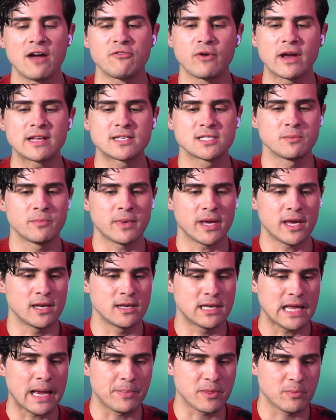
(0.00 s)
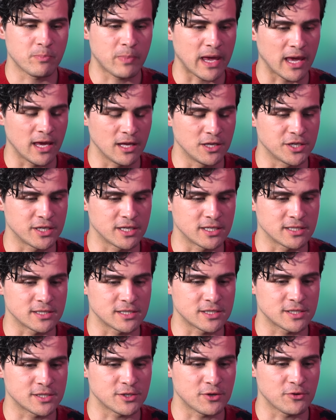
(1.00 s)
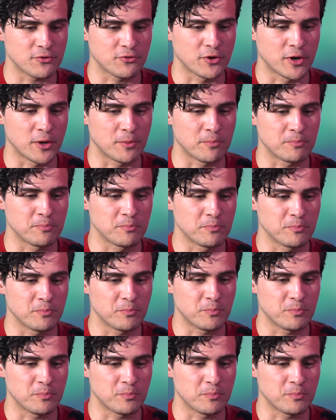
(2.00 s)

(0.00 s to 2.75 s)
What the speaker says: I've read some in-depth pages from